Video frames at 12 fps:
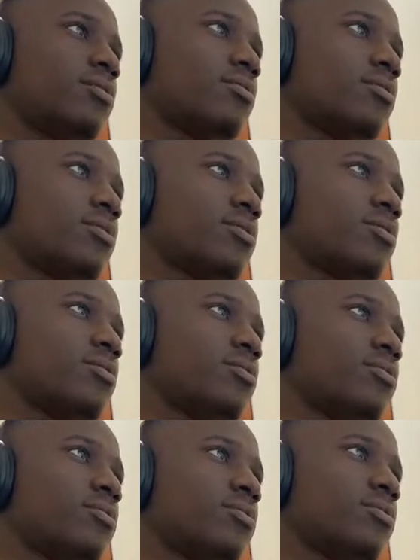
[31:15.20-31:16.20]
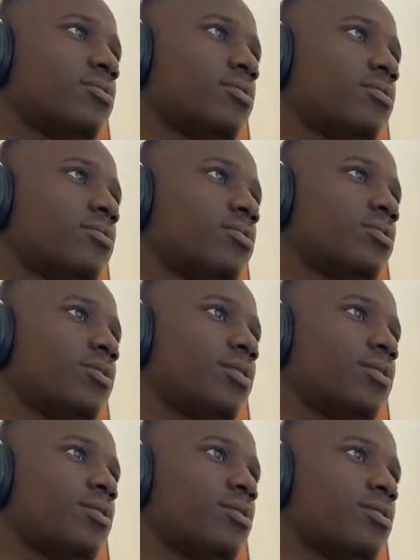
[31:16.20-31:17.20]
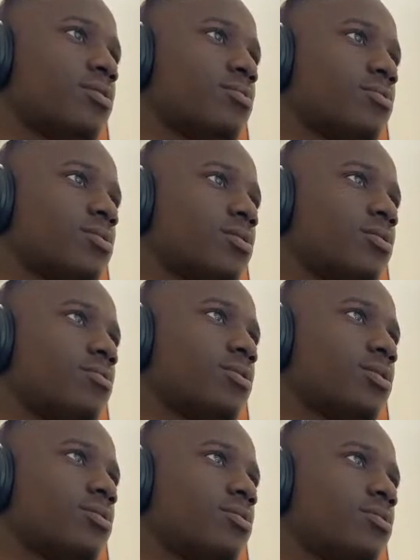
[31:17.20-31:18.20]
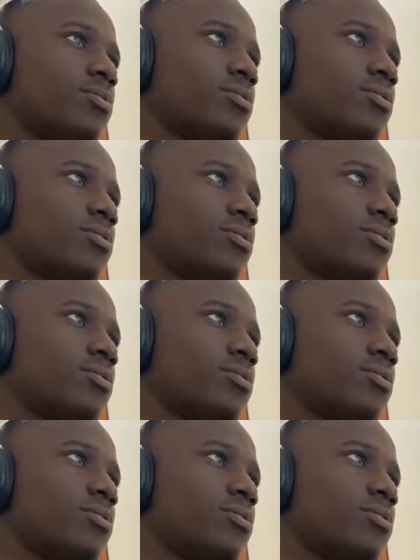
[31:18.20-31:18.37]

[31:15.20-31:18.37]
this low. Sorry, this was the lowest low.